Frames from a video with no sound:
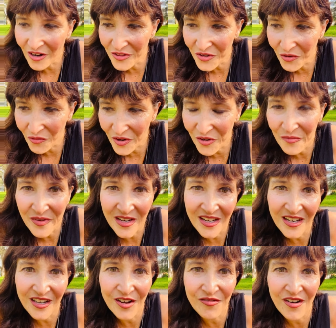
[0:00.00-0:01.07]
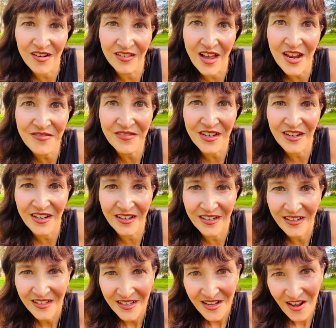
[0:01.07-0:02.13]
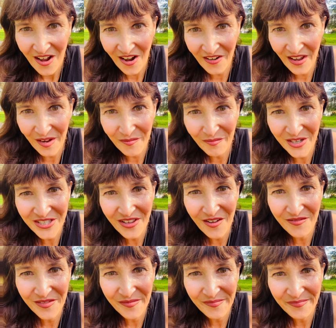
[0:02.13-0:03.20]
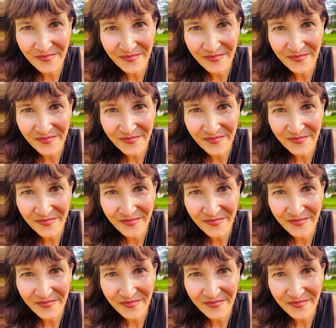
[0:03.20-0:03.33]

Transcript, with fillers: on the real meaning of our life here. Okay, much love.